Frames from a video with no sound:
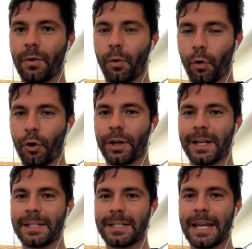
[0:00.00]

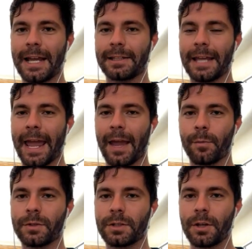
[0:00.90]
Oregon State
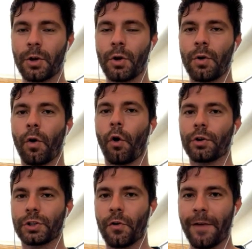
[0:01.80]
games are
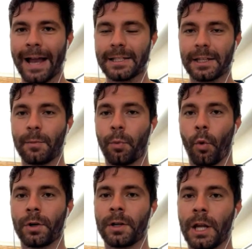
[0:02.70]
so vastly
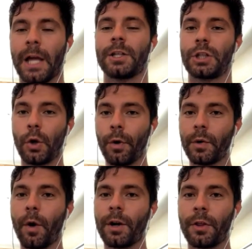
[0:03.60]
important.
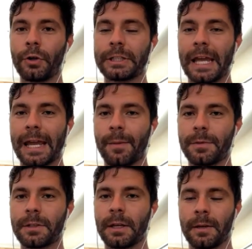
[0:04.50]
2-1 of those
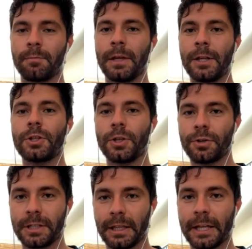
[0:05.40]
games means
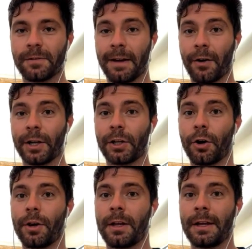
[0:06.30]
UCLA is very
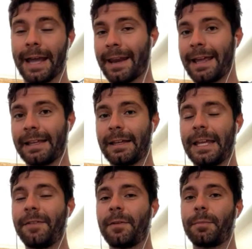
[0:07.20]
good. And
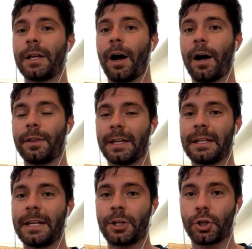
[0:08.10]
even beyond the
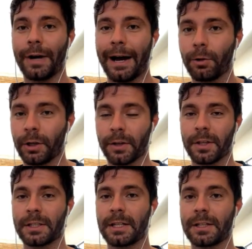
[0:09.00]
initial outlook of
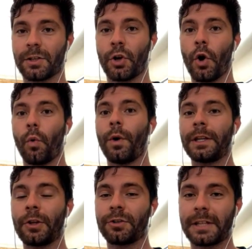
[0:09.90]
this season,
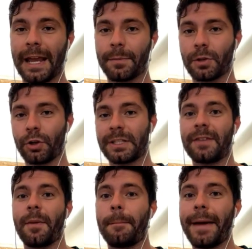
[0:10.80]
winning those games looks
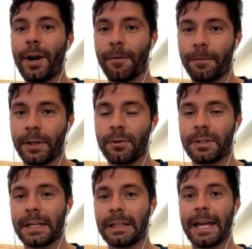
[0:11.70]
even better for
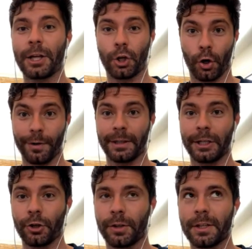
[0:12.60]
UCLA
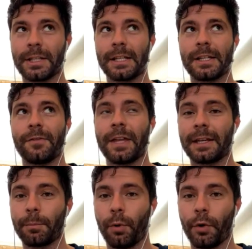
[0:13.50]
currently during the season if they
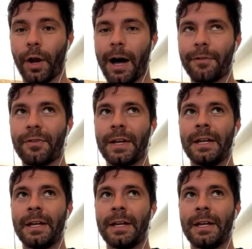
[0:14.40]
can pull it off.